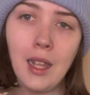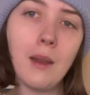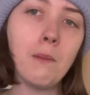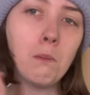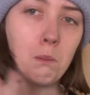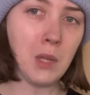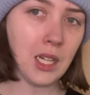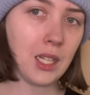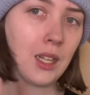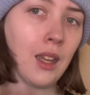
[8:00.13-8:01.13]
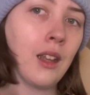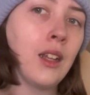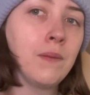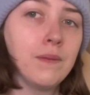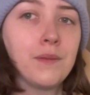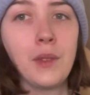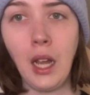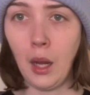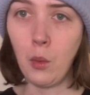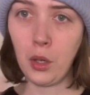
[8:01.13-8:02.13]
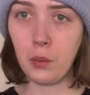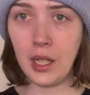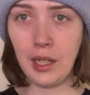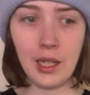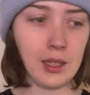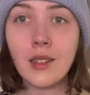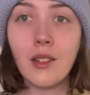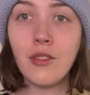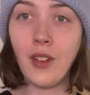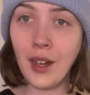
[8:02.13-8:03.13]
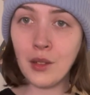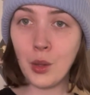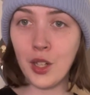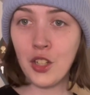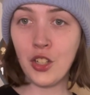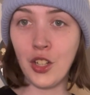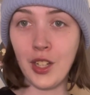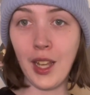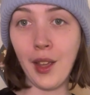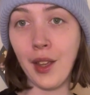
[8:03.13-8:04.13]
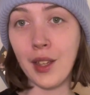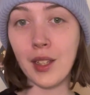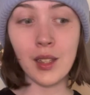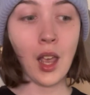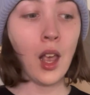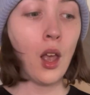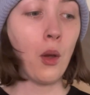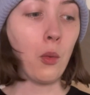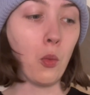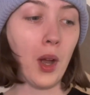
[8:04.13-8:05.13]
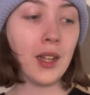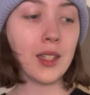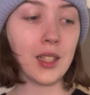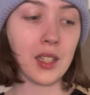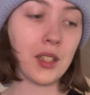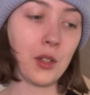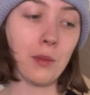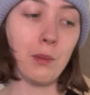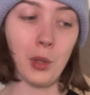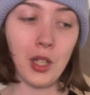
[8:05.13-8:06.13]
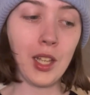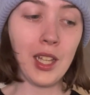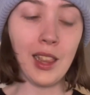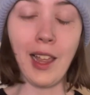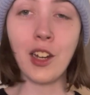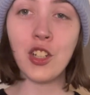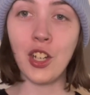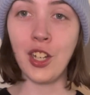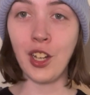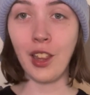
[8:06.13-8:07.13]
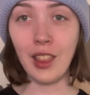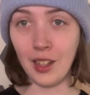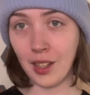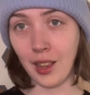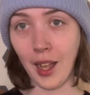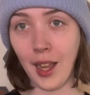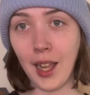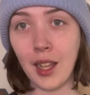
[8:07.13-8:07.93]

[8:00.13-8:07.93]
immediate I want to read list. The final question is, what does your book collection look like?